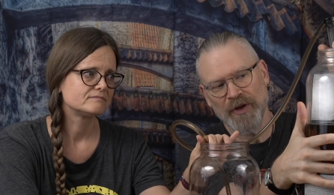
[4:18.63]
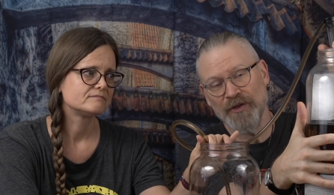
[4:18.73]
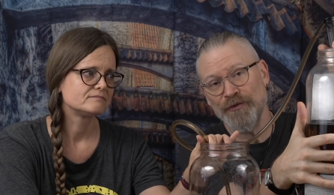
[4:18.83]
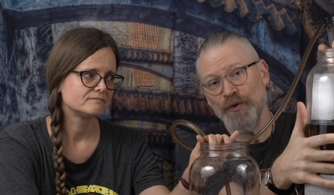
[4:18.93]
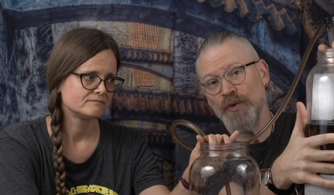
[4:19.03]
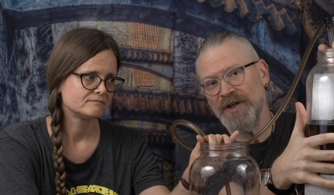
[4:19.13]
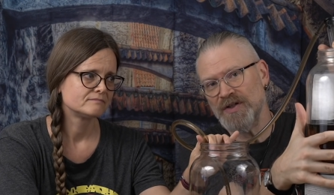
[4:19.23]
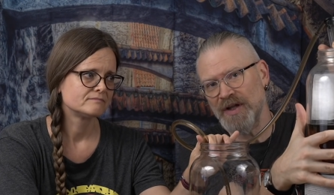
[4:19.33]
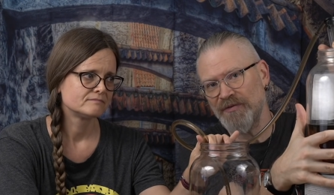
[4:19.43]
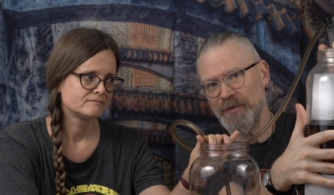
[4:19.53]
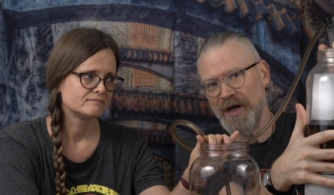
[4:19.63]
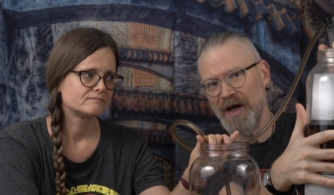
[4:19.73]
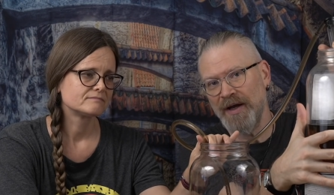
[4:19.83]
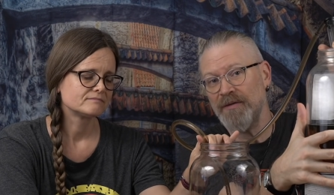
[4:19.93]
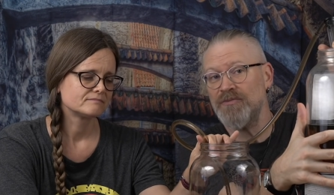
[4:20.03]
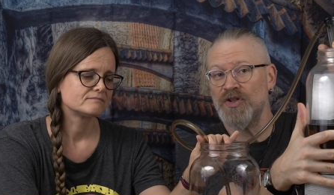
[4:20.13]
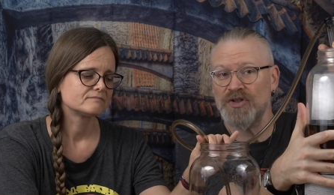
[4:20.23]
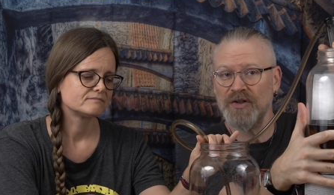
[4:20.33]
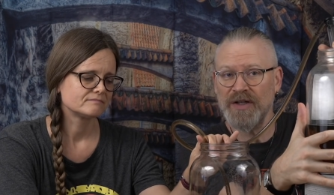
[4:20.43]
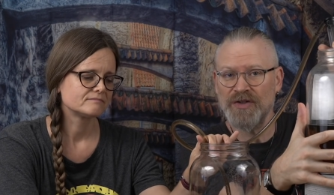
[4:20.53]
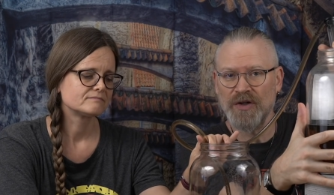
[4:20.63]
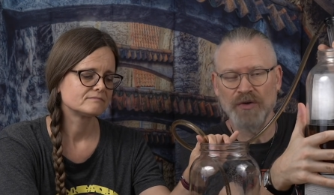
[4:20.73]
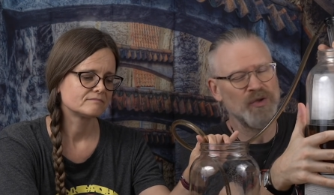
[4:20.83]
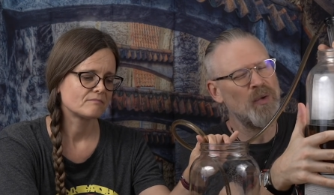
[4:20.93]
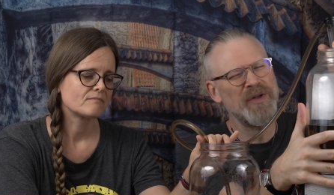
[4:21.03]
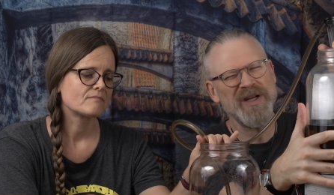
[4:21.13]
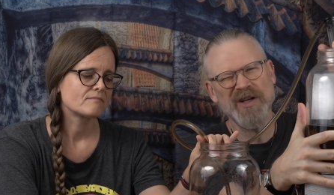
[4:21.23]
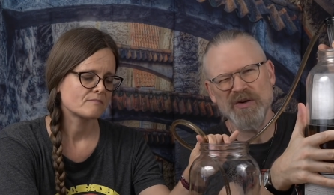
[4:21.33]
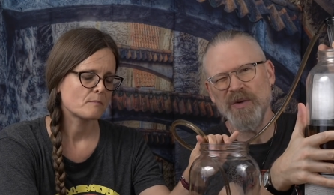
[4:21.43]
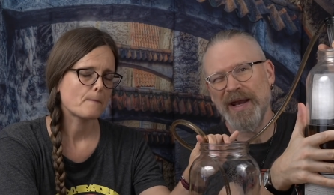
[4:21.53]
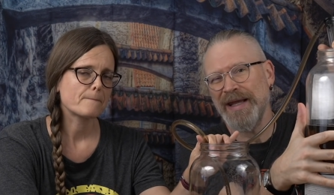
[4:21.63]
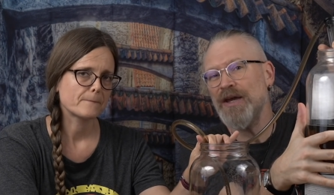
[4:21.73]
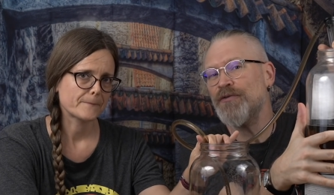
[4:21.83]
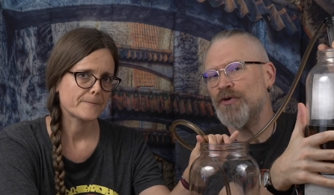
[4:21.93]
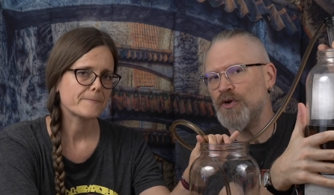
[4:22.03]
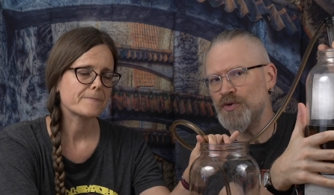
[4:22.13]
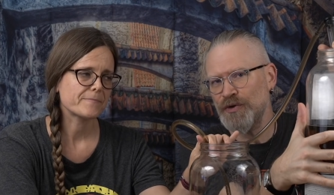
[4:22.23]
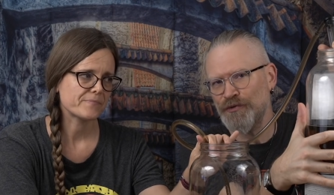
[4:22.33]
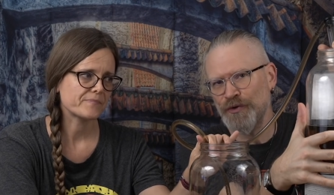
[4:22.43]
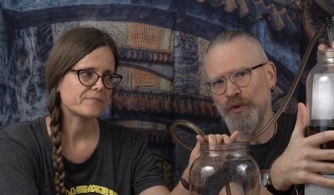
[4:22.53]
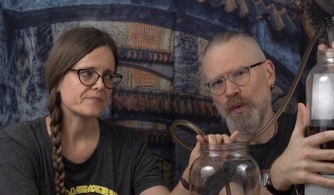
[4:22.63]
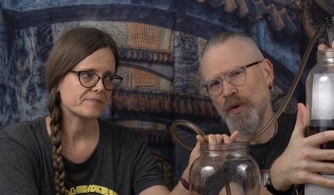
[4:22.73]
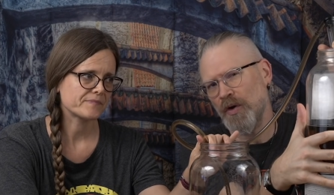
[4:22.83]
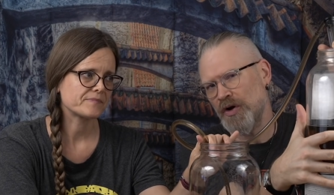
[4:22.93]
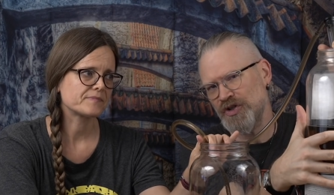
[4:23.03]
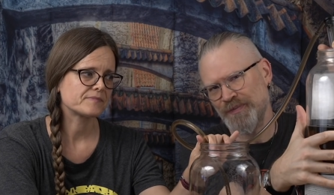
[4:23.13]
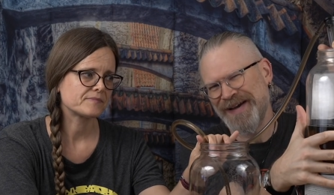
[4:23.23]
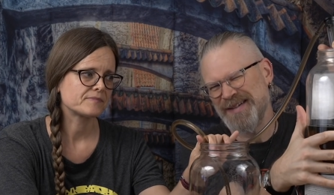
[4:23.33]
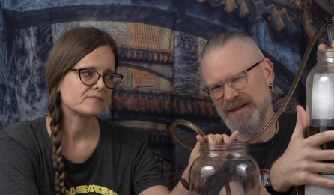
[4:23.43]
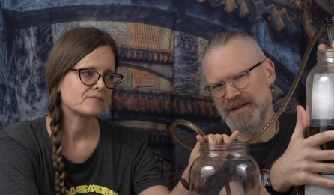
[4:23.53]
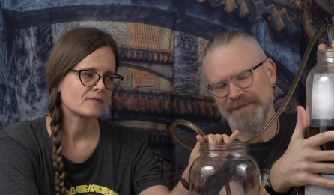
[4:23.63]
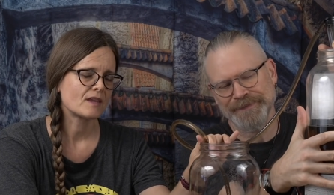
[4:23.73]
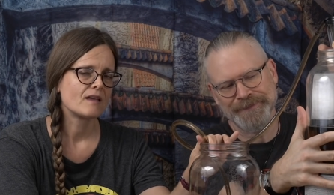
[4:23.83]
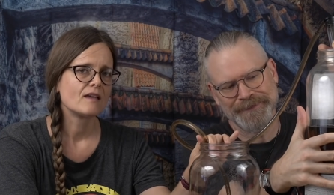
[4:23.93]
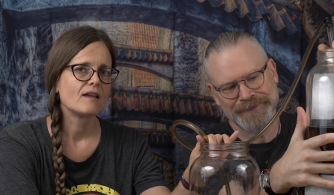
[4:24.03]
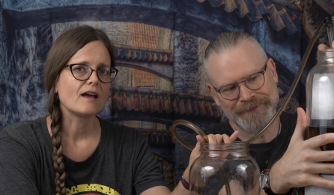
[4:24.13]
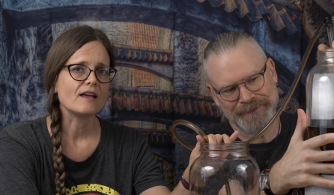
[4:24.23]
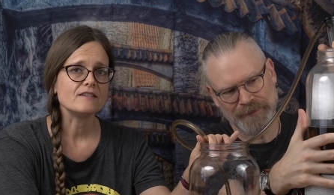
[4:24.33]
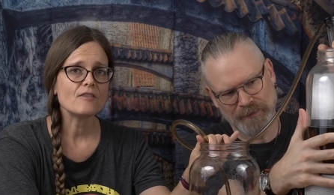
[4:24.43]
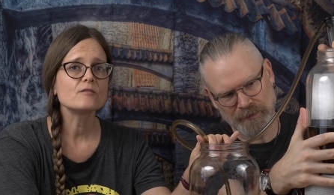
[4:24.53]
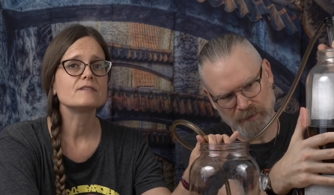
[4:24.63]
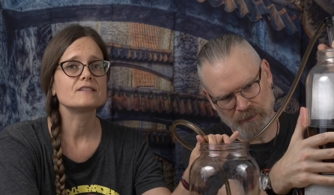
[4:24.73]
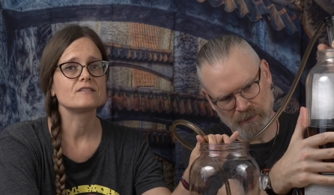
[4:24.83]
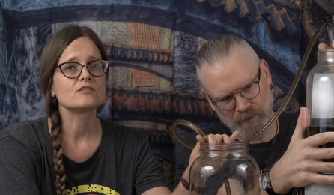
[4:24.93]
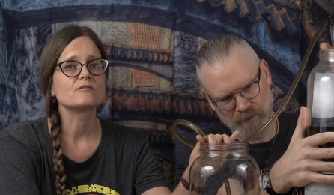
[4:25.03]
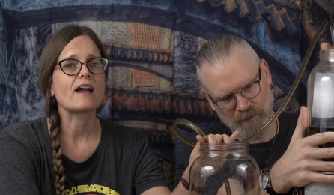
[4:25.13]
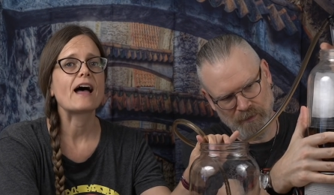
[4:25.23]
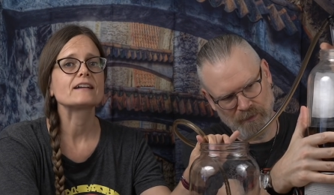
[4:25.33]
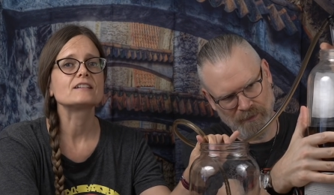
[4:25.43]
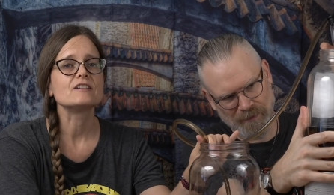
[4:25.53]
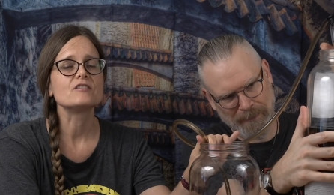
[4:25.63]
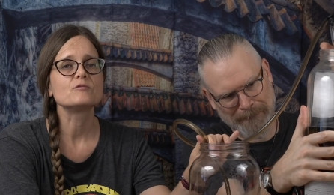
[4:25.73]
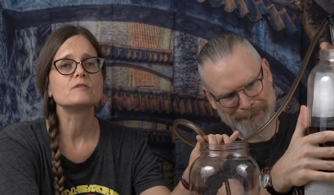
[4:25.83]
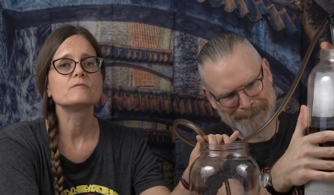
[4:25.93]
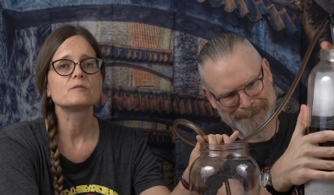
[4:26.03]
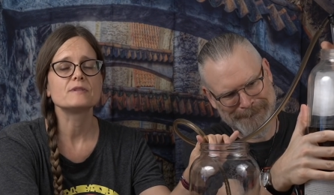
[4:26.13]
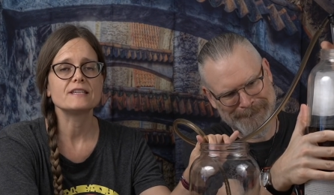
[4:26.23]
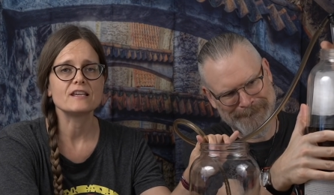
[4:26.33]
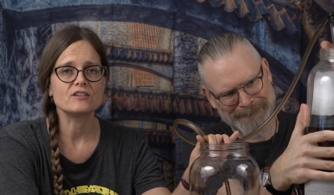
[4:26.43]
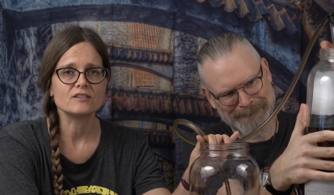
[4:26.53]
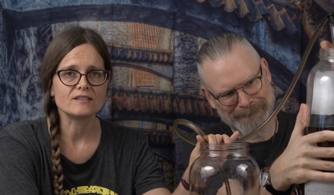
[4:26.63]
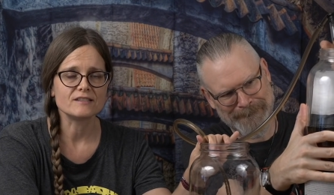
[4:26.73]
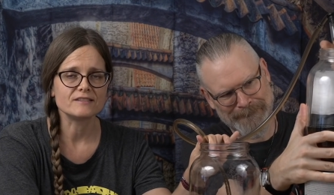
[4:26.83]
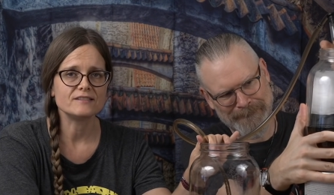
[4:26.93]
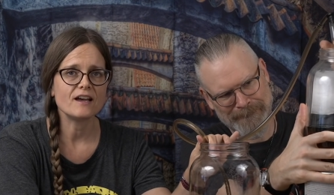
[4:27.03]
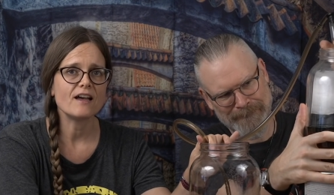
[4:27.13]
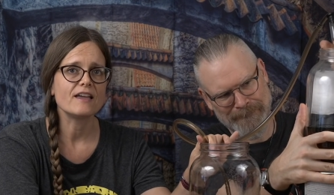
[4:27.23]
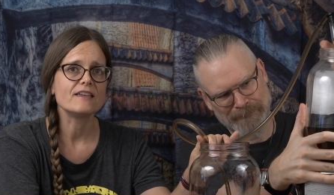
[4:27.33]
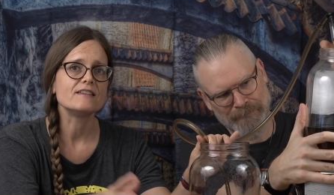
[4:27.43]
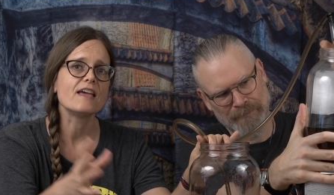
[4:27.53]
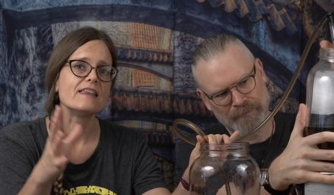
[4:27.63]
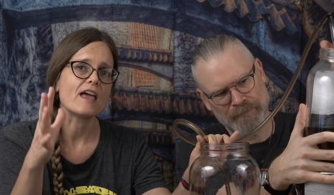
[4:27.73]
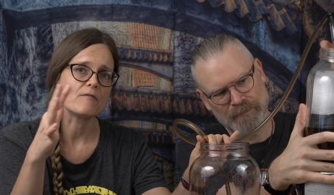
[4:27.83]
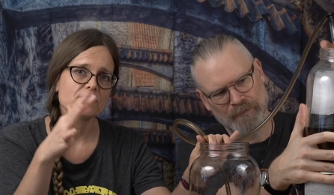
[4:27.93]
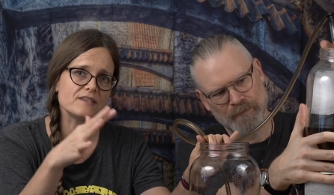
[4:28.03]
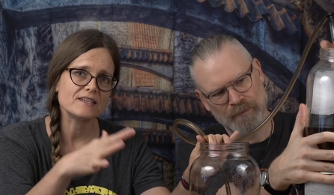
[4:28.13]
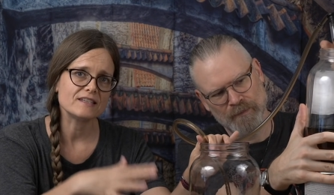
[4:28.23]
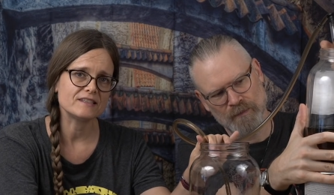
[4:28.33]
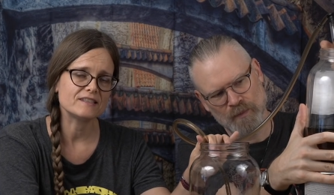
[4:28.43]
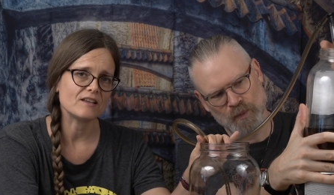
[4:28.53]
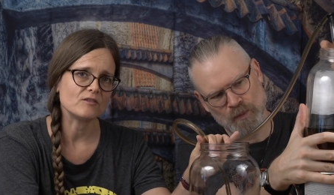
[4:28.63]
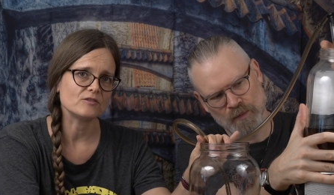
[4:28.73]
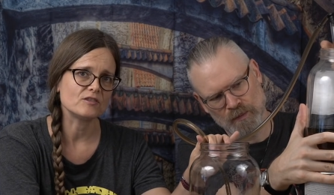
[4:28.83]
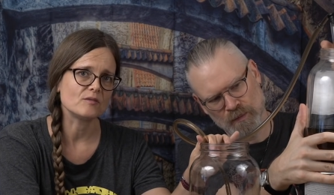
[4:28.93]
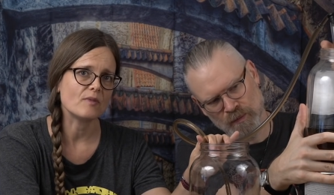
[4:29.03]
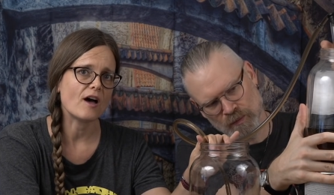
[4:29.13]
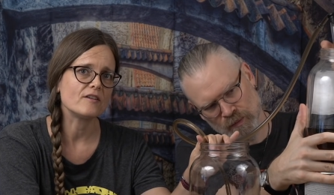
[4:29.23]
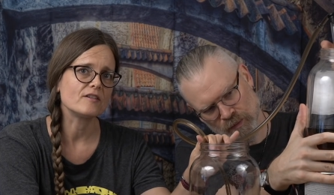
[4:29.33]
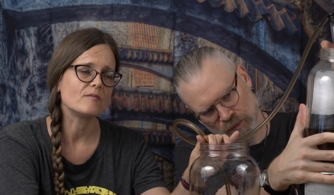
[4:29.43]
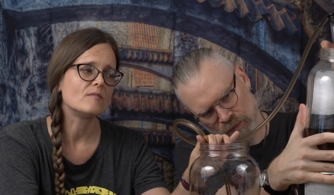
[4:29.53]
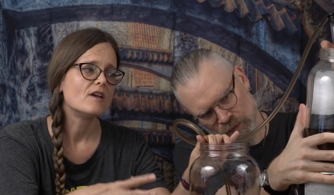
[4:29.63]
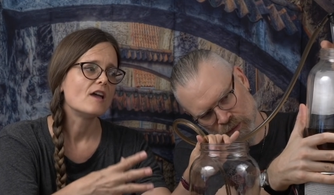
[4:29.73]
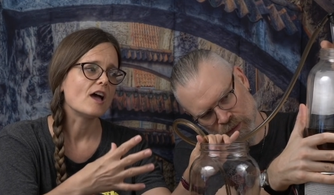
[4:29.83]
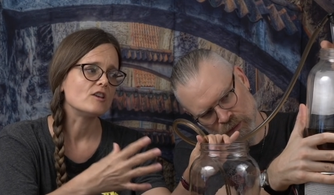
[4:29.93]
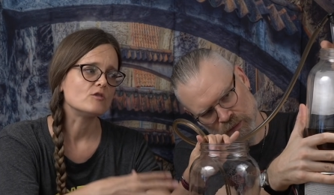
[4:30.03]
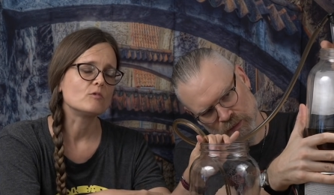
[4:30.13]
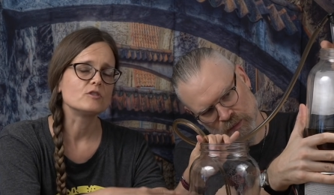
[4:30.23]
Speaker 1: but the fruit gets left behind, just the lees goes. You only need to do that if you're using fruit or large spices.
Speaker 2: Another reason to rack is when fermentation is done and everything has settled to the bottom and you